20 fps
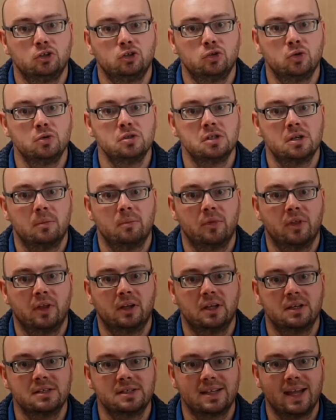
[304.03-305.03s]
show something
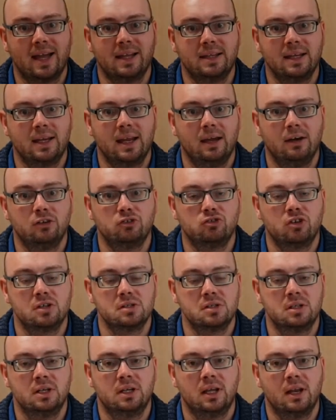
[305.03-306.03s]
that static
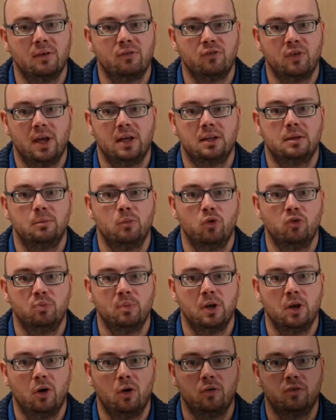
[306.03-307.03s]
electricity can affect the
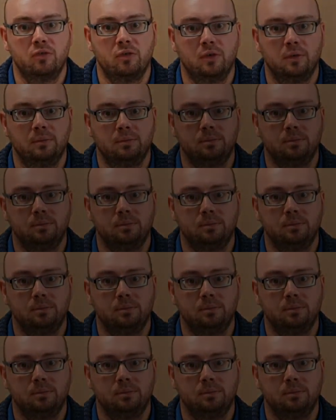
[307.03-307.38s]
movement of.